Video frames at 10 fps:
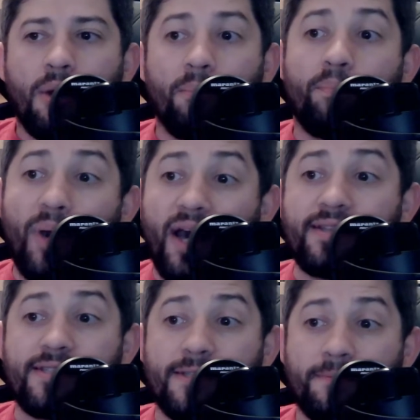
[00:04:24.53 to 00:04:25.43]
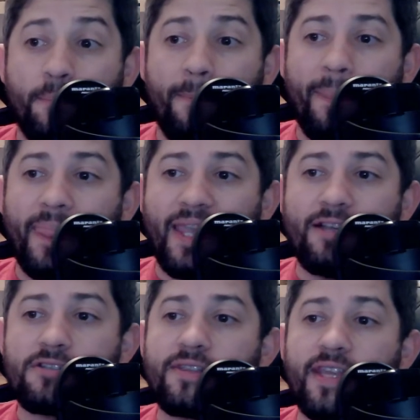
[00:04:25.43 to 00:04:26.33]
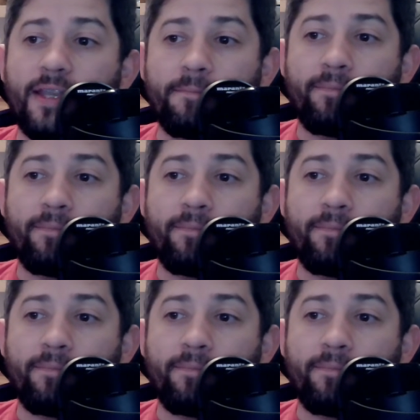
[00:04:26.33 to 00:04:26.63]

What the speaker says: But here's the thing.